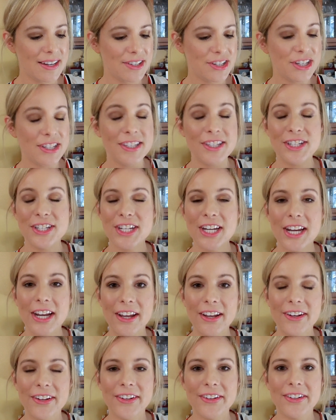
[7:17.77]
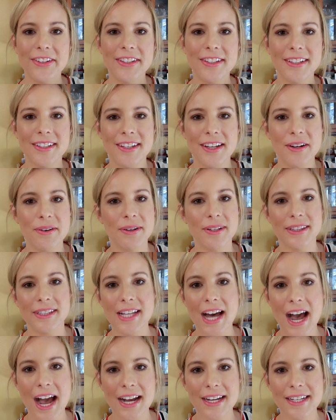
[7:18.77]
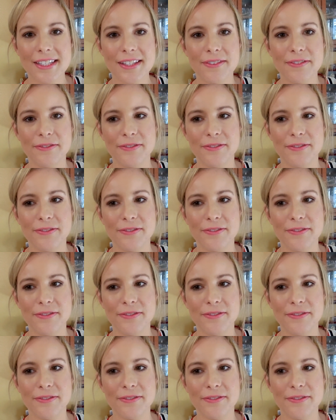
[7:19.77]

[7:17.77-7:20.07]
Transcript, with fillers: just chill, relax,